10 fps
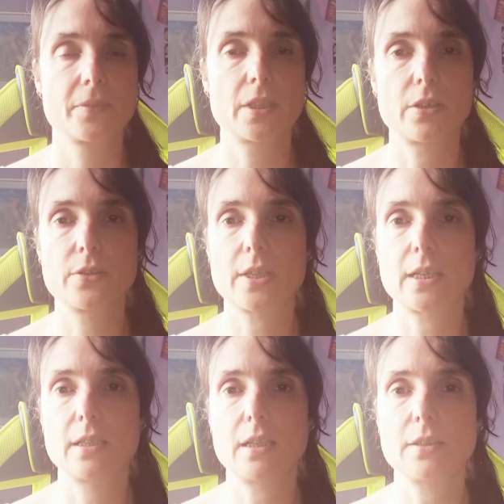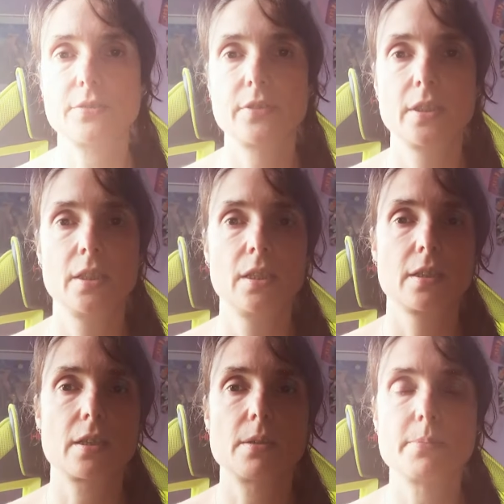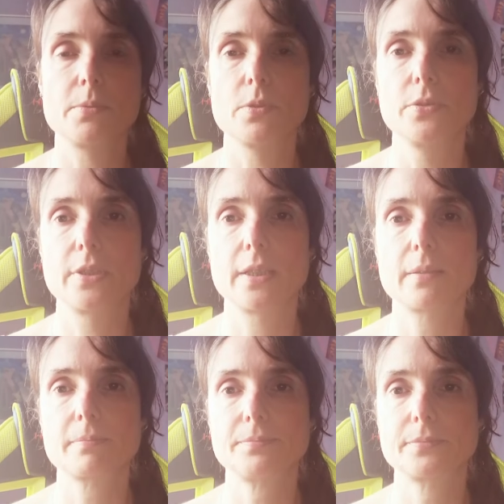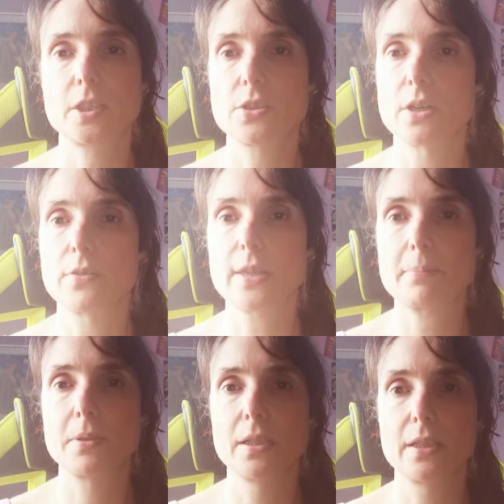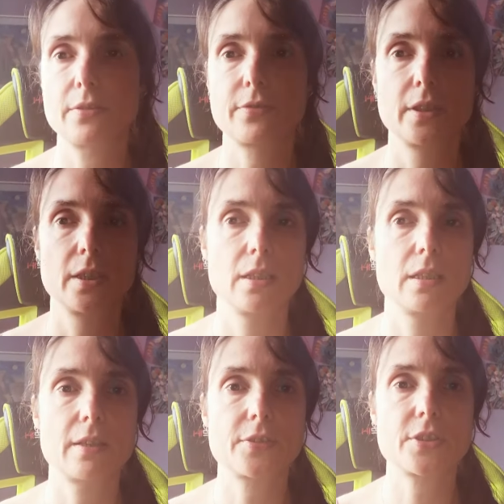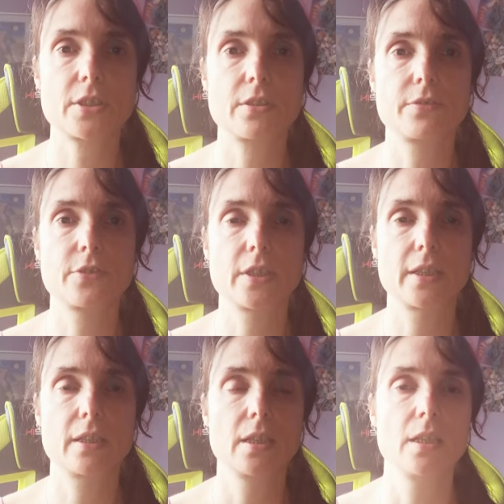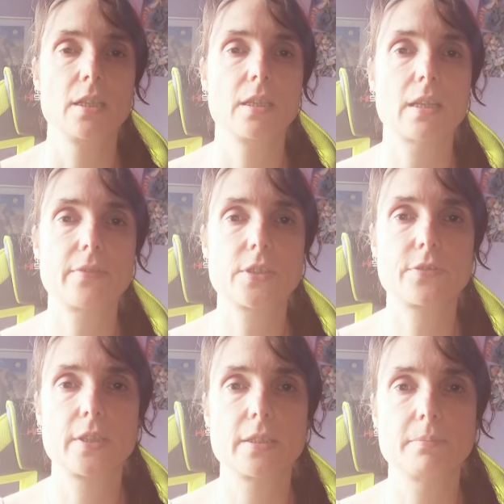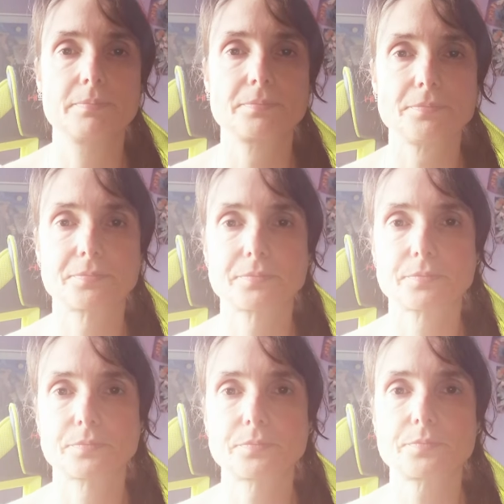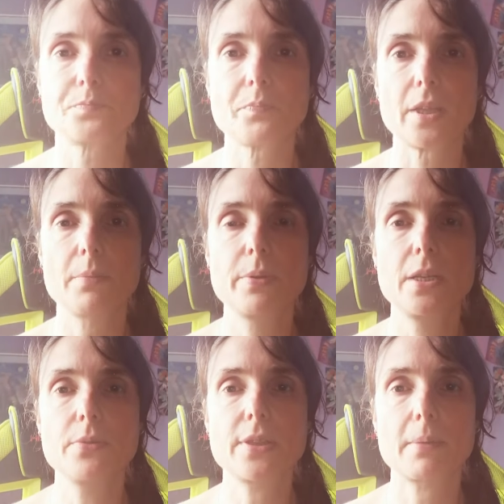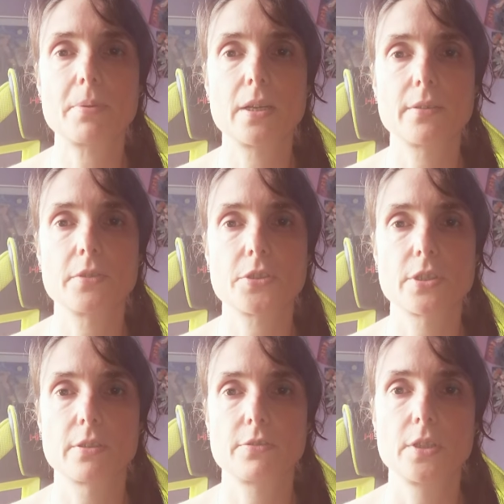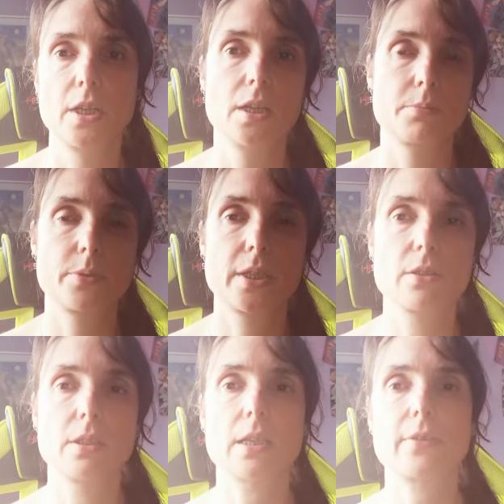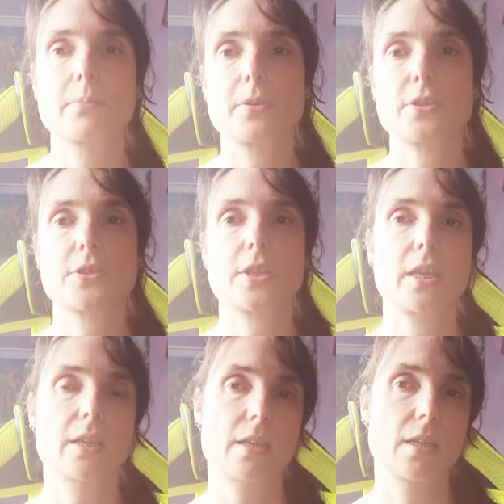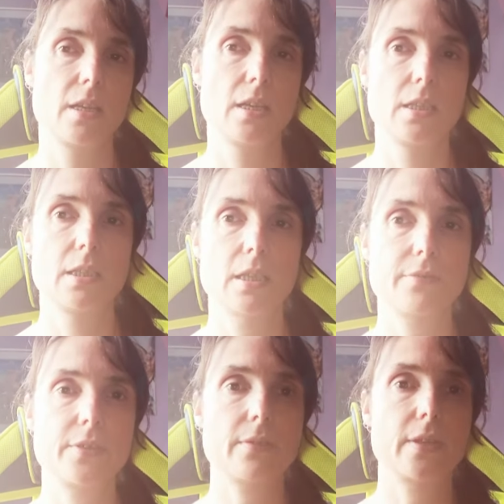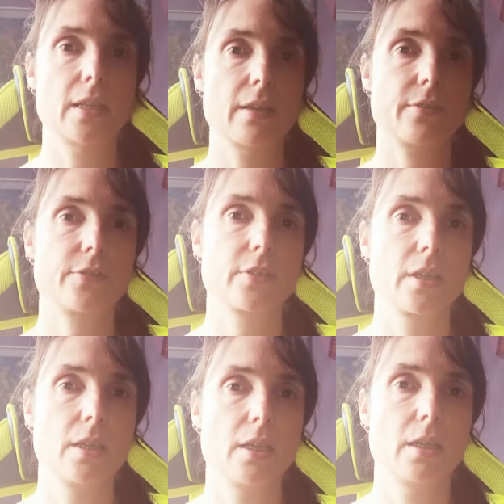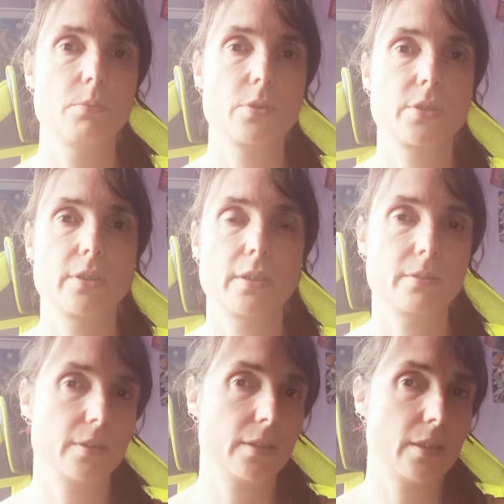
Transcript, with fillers: Know that love can't be wounded. Dissolve that belief Love sets you free. Love is freedom. And be with that part of yourself. Bring your loving presence here. Love never left. It wouldn't,